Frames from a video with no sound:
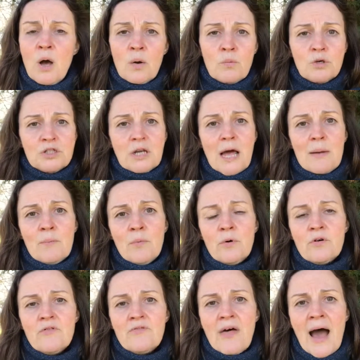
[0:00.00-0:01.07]
Would you like
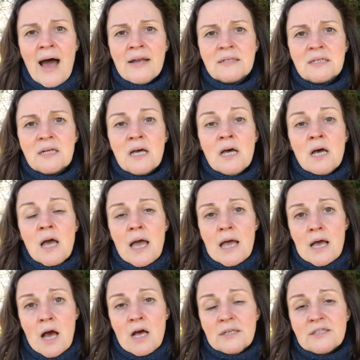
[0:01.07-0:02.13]
more of that?
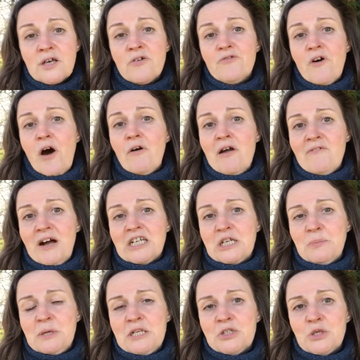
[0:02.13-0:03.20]
So far I've
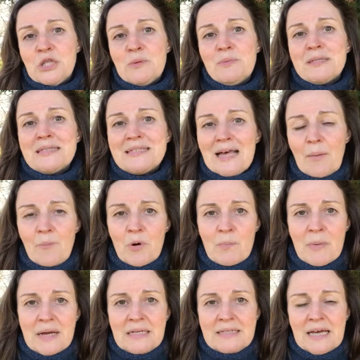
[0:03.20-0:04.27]
actually been doing them as separate
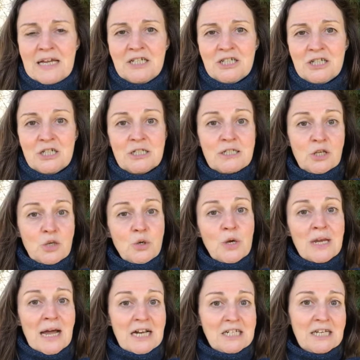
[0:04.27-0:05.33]
meditations that you
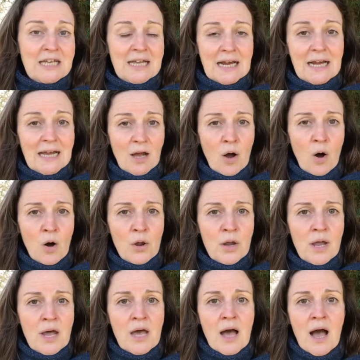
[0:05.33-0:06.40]
can actually click
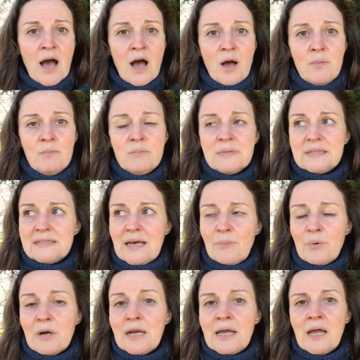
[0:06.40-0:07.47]
on
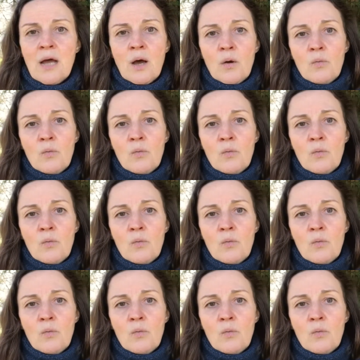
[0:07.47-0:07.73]
separately.